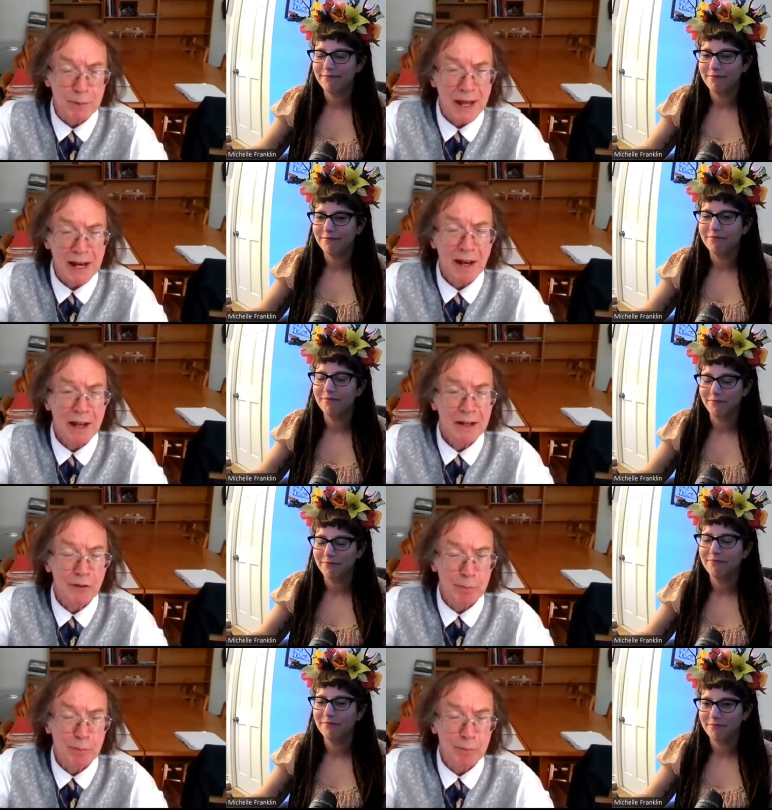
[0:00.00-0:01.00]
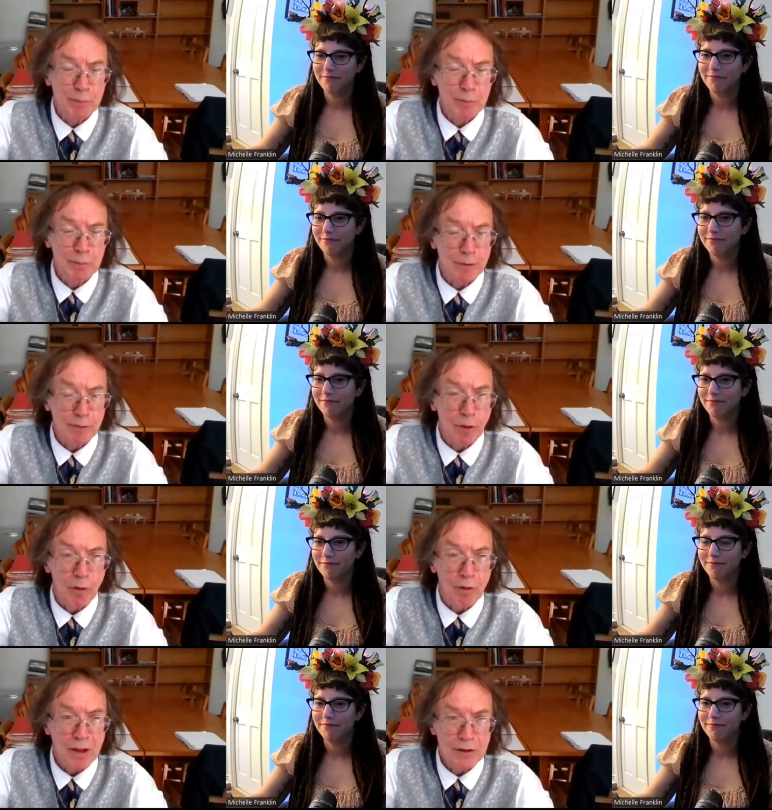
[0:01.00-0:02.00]
Speaker 1: been analysed better than
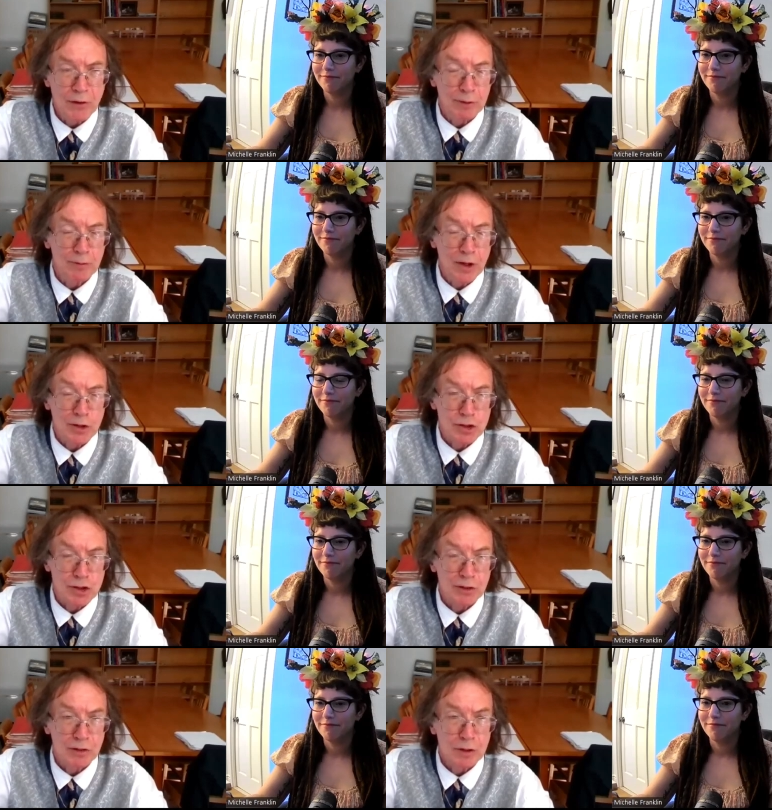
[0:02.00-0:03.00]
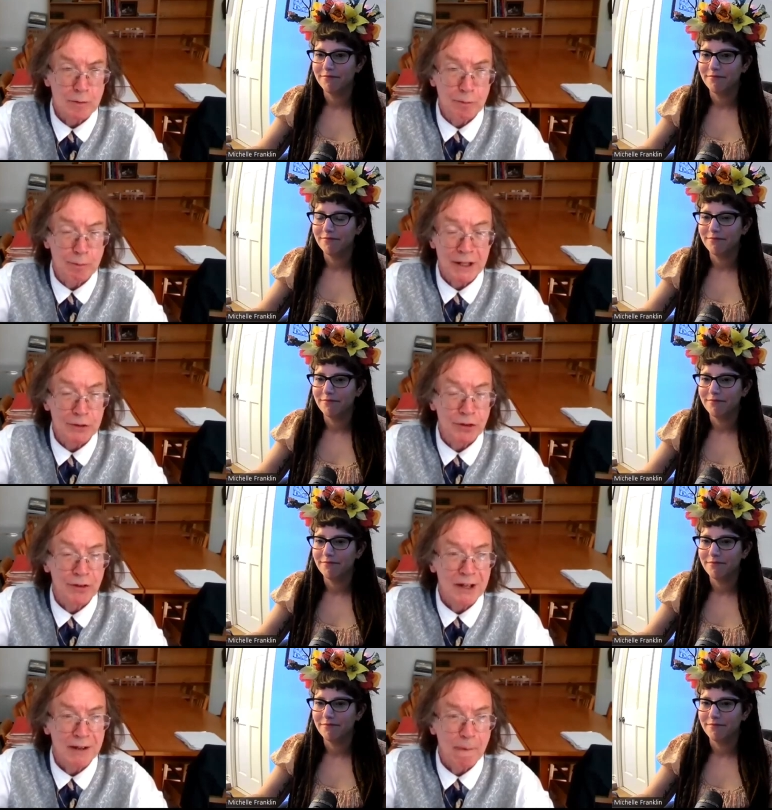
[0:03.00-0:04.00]
before, and it is a version of
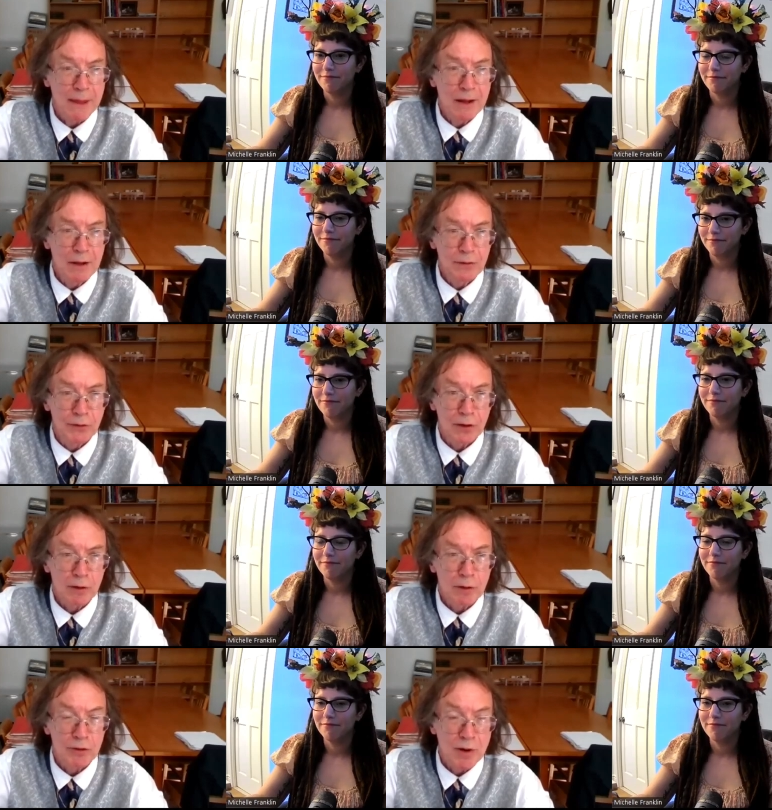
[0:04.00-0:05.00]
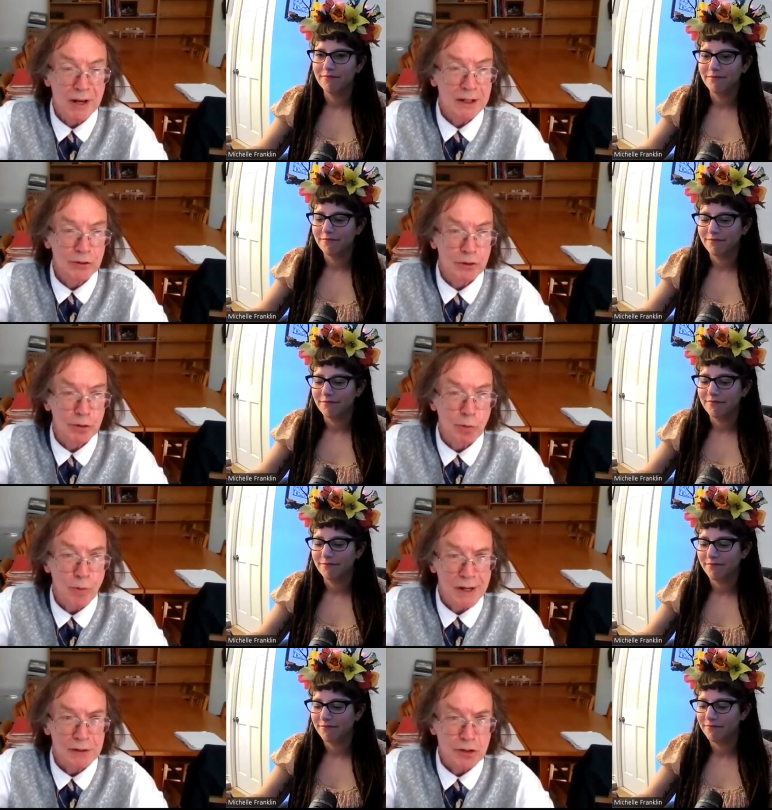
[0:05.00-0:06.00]
Brythonic, so it's related to
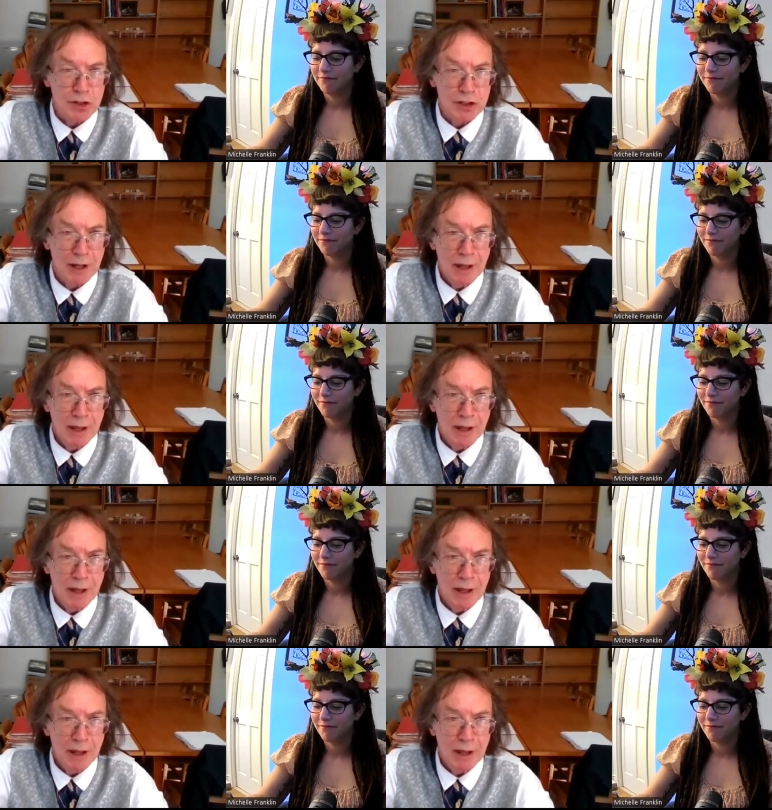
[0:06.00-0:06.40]
Welsh.